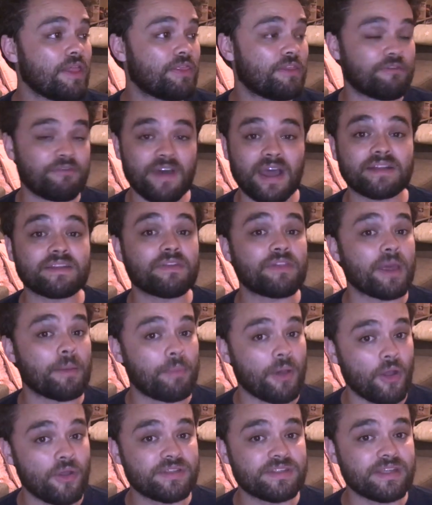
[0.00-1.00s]
The fact that they're
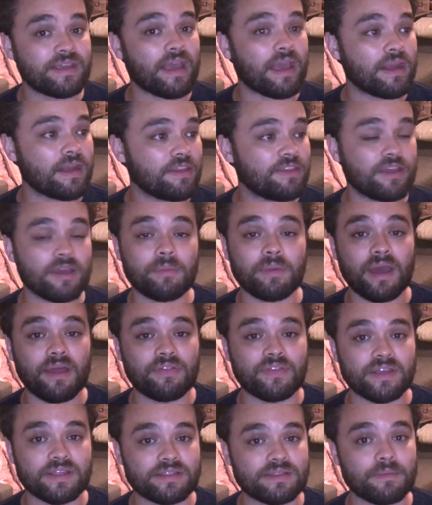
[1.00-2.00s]
posting anything
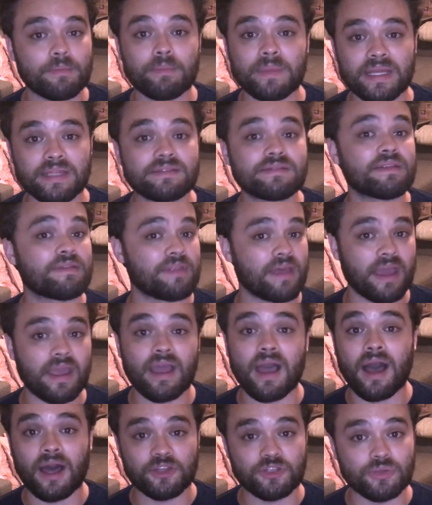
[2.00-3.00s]
about this means that
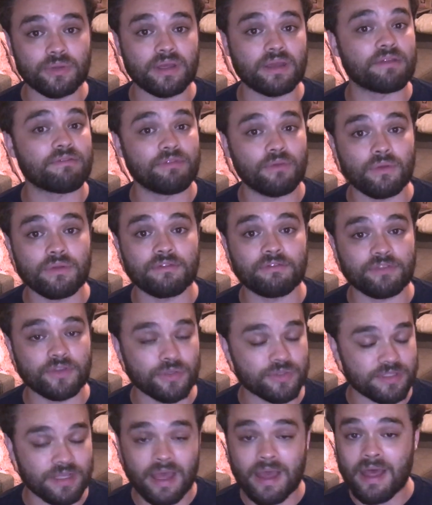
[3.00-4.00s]
they are doing it for the
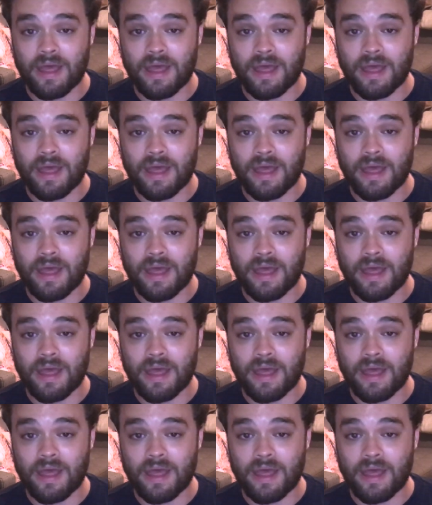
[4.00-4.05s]
views.